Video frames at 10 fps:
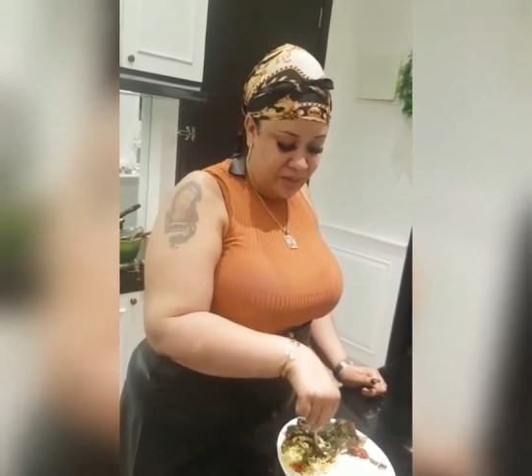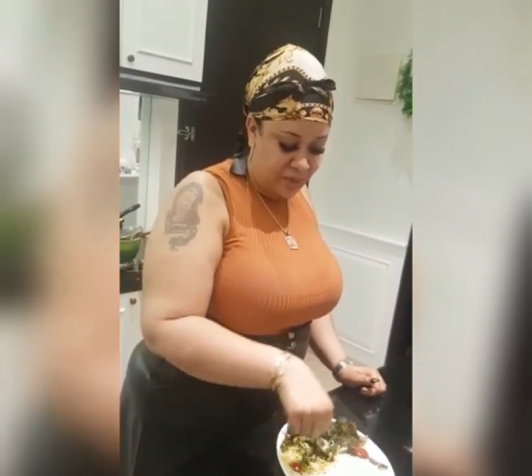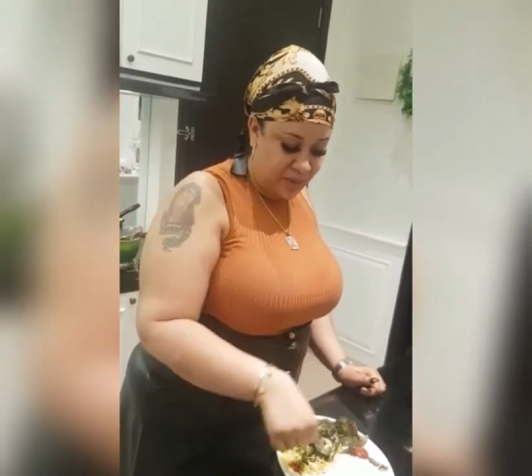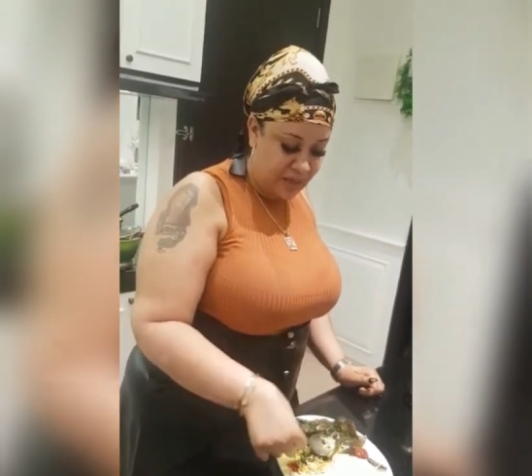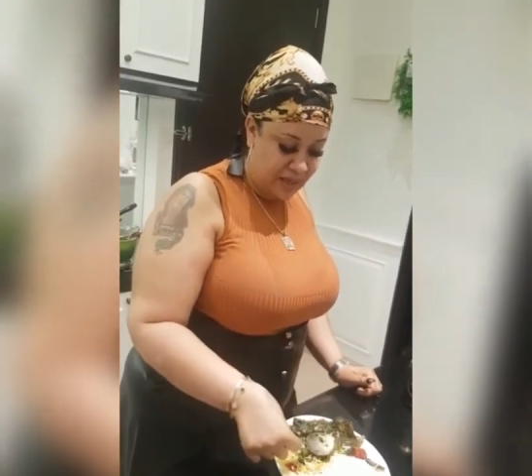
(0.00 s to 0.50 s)

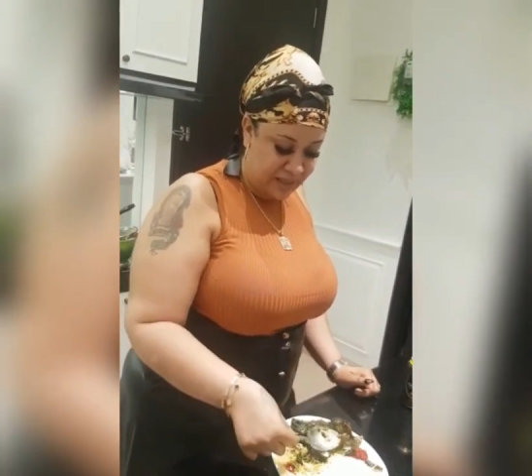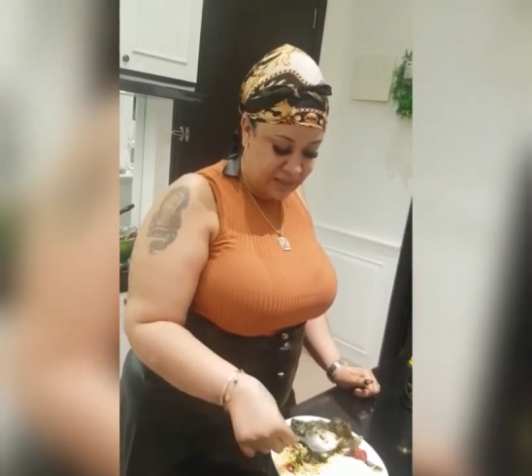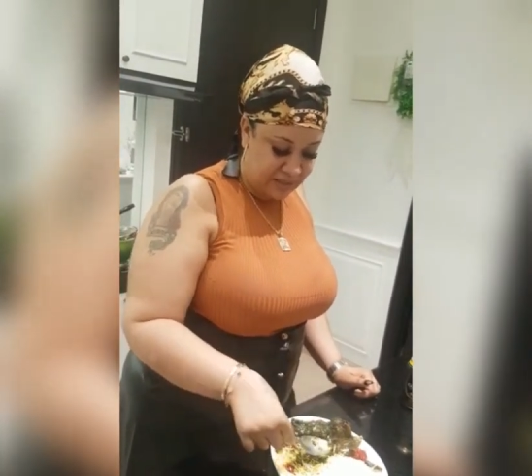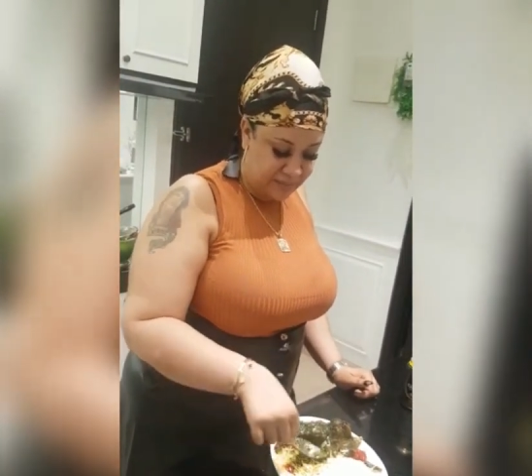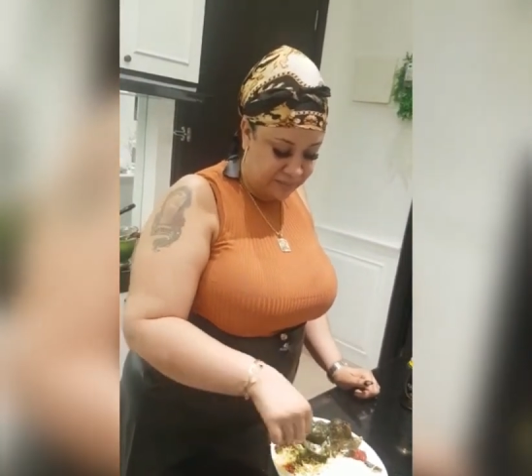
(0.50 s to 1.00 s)
really
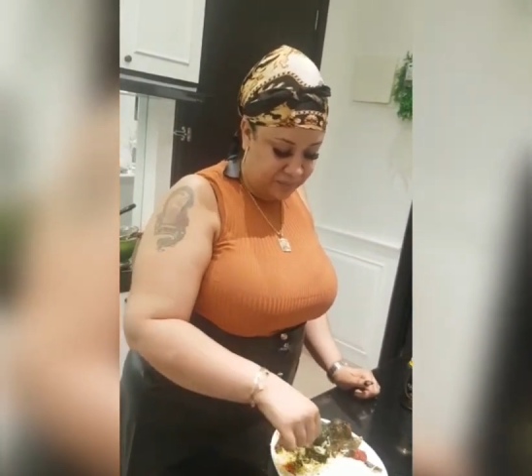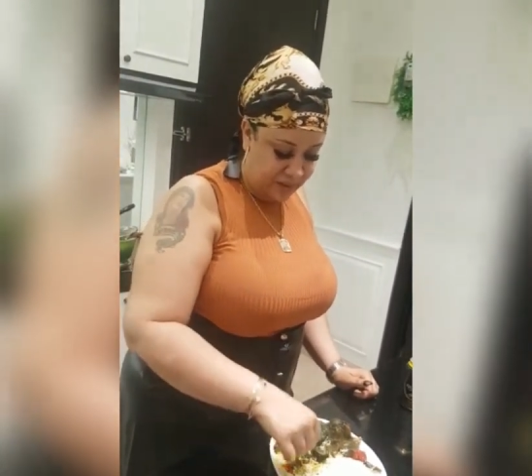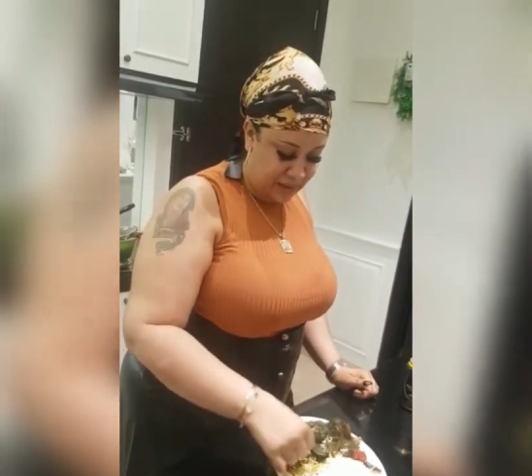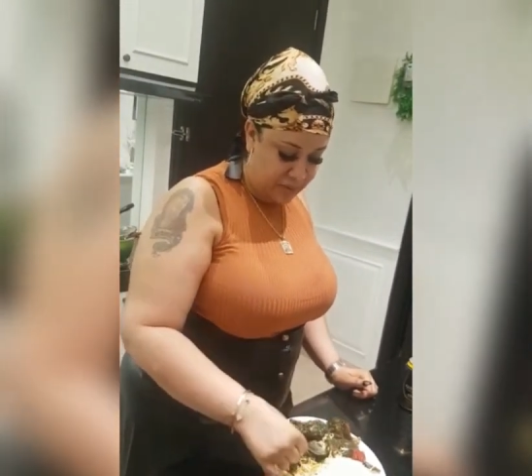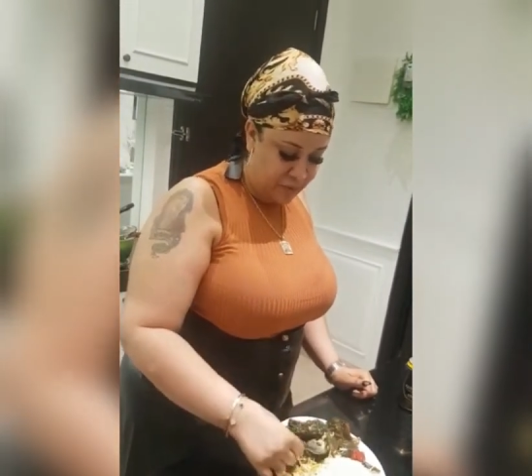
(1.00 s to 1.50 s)
nice.
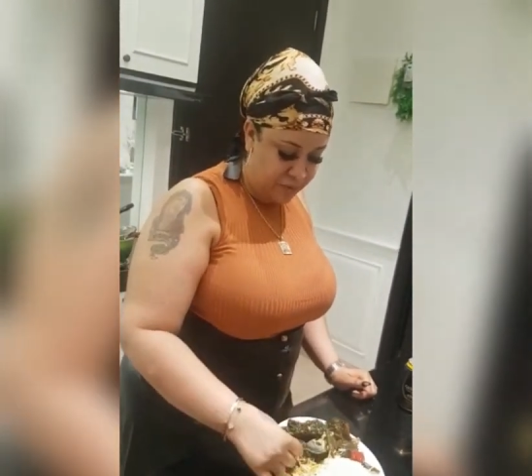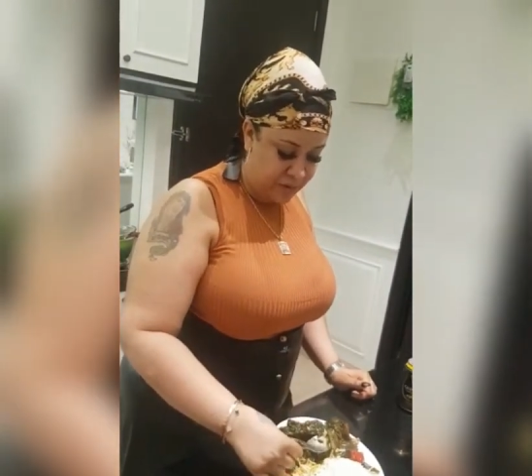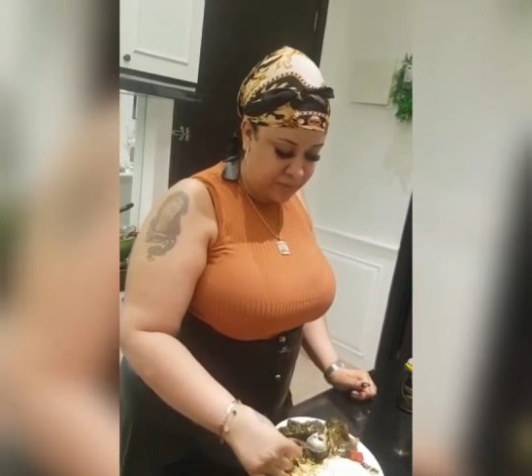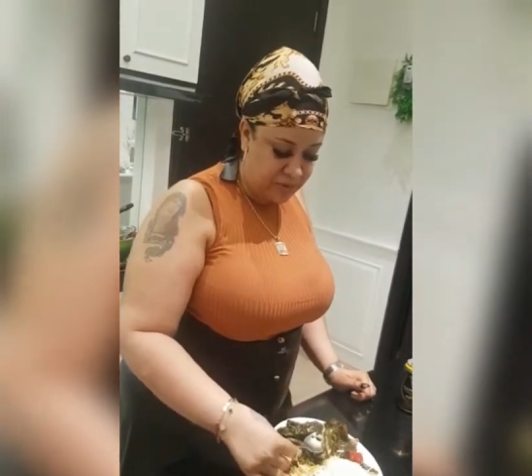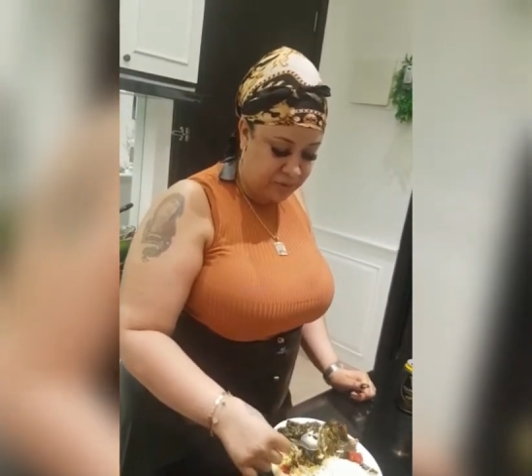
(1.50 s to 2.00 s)
And go for
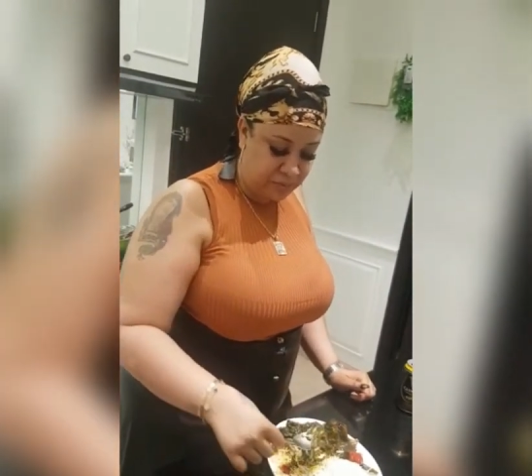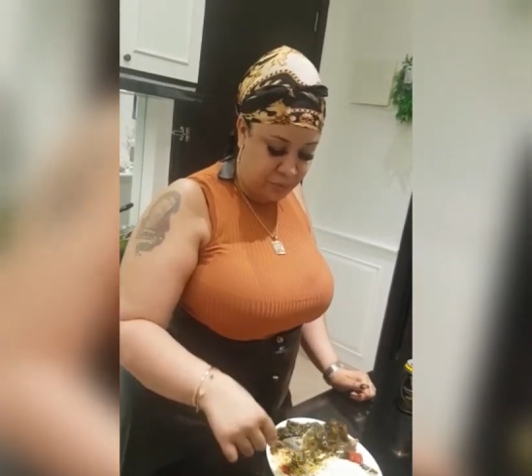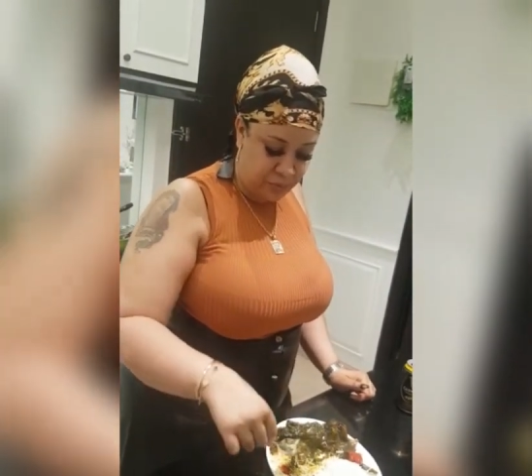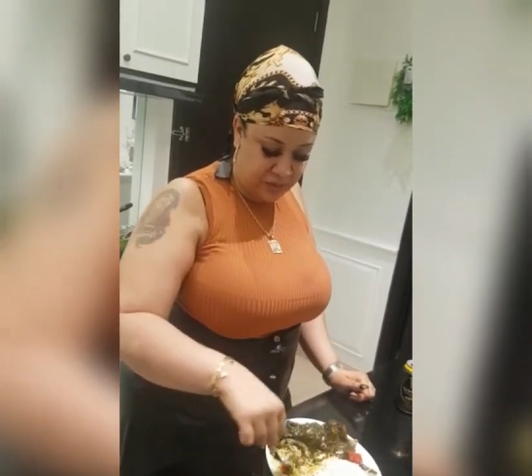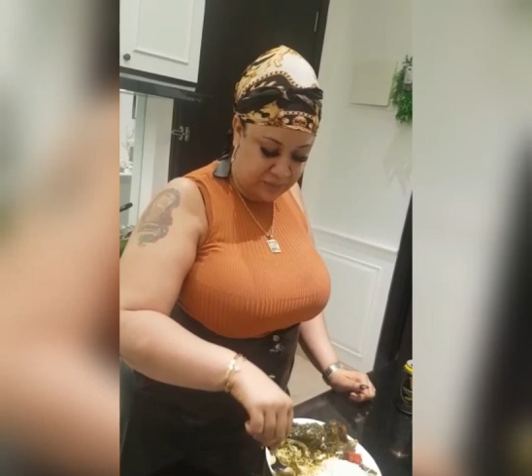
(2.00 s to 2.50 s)
a piece of
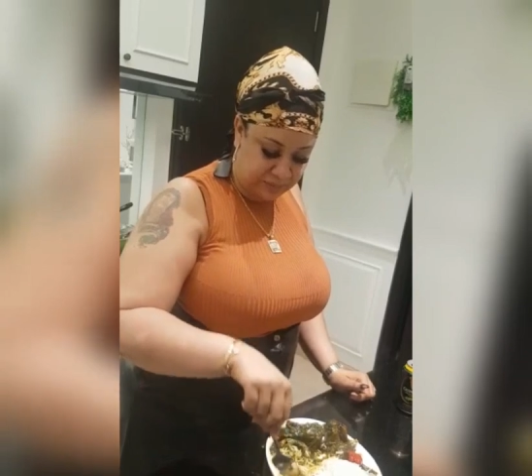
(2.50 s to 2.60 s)
bone.